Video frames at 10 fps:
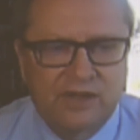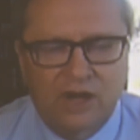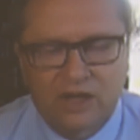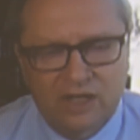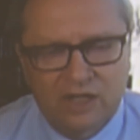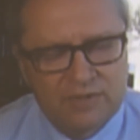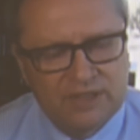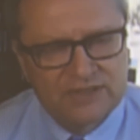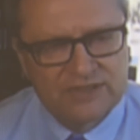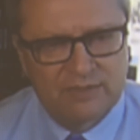there are going to
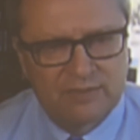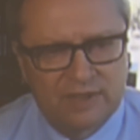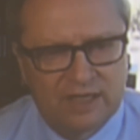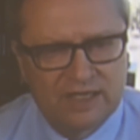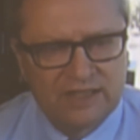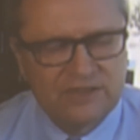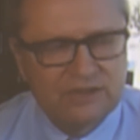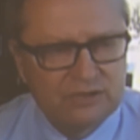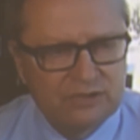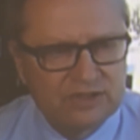be some
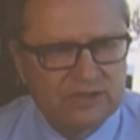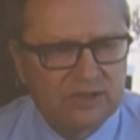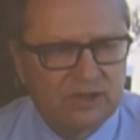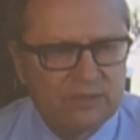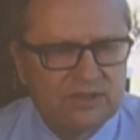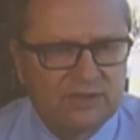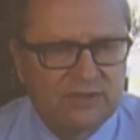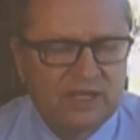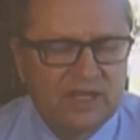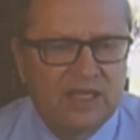issues in terms
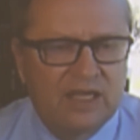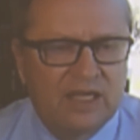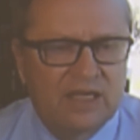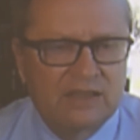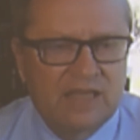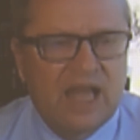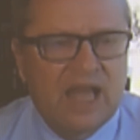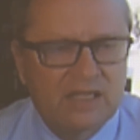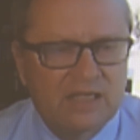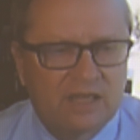of
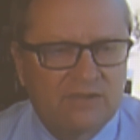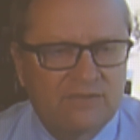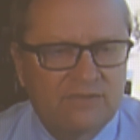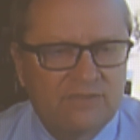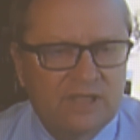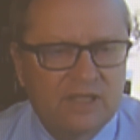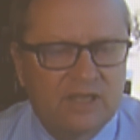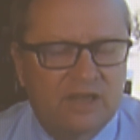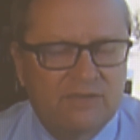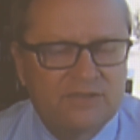lack of
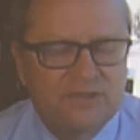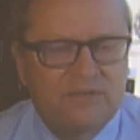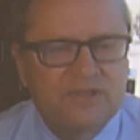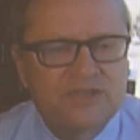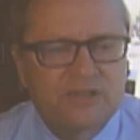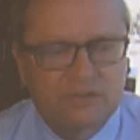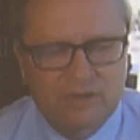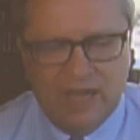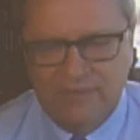sufficient